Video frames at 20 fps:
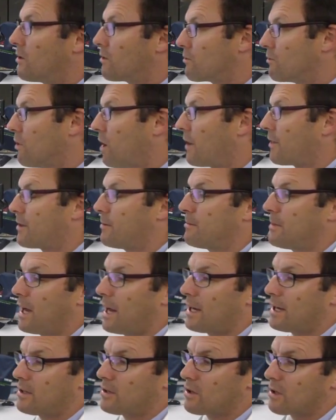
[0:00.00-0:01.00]
write them
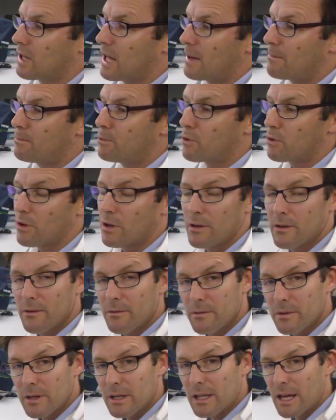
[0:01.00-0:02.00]
down in your lab book,
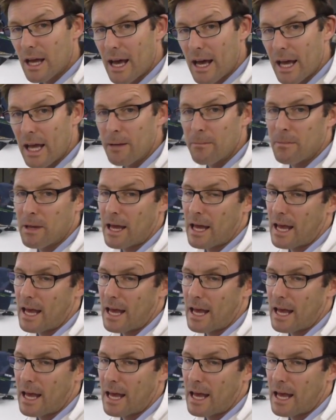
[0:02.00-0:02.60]
the name